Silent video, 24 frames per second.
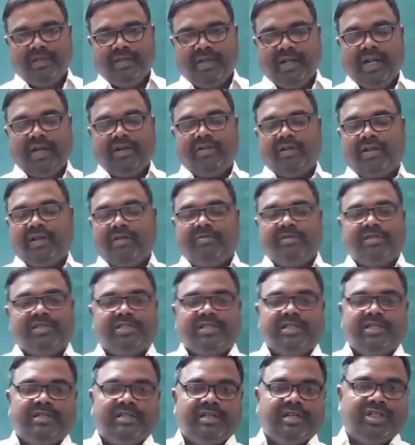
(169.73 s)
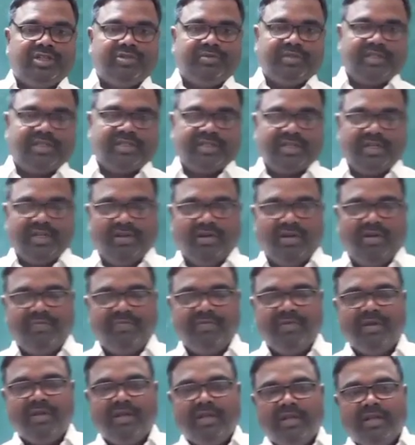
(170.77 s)
Electrochemistry deals with the study
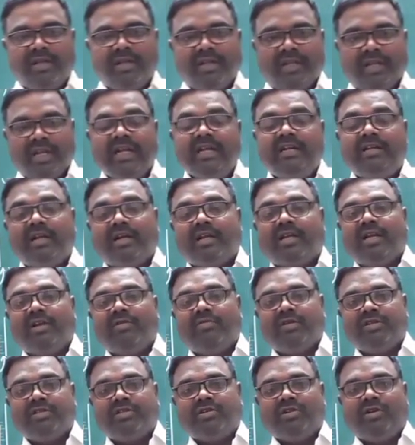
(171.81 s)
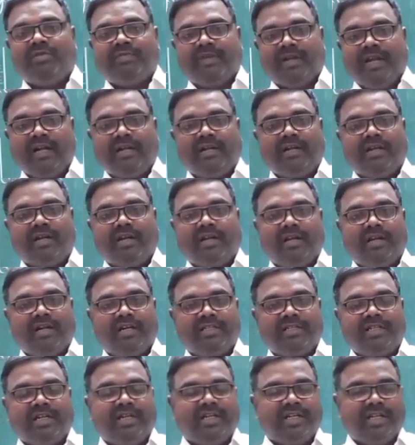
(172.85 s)
of interconversion of electrical
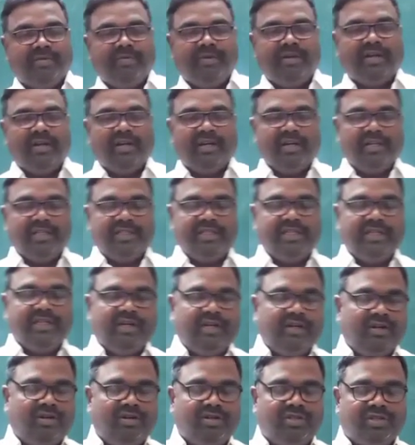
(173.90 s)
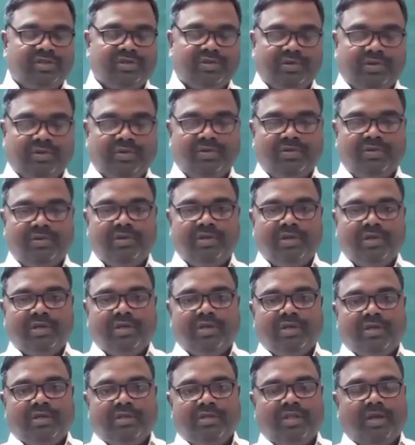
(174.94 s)
energy and chemical energy, and also
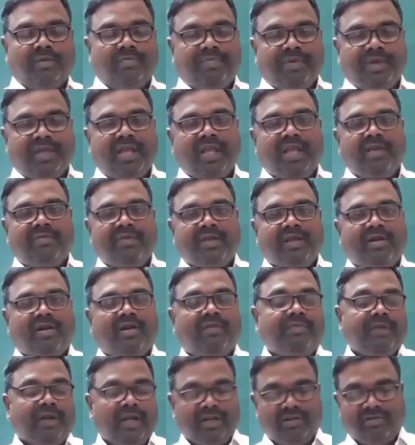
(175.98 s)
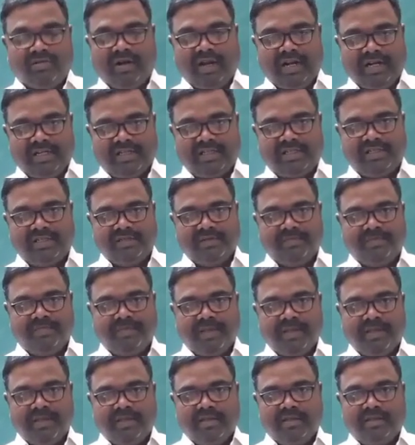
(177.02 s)
the behavior of electrolytes.
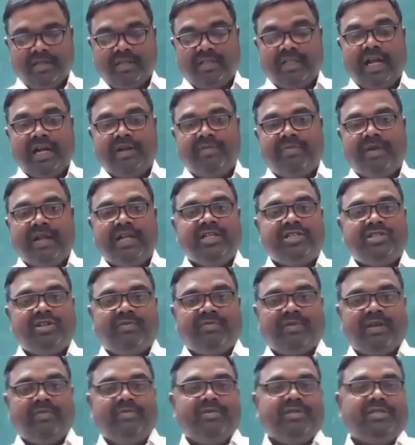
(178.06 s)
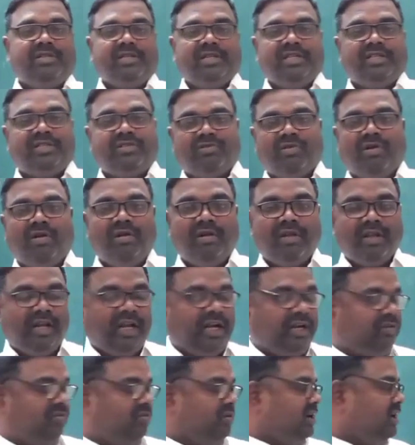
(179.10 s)
So that branch of chemistry is called
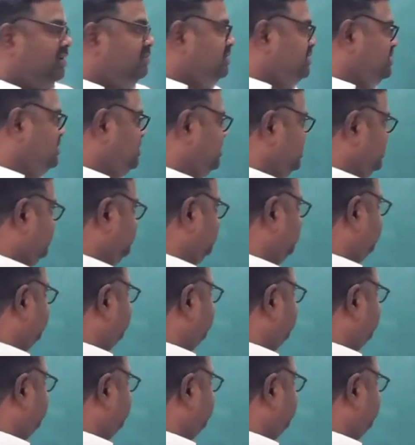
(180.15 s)
electrochemistry.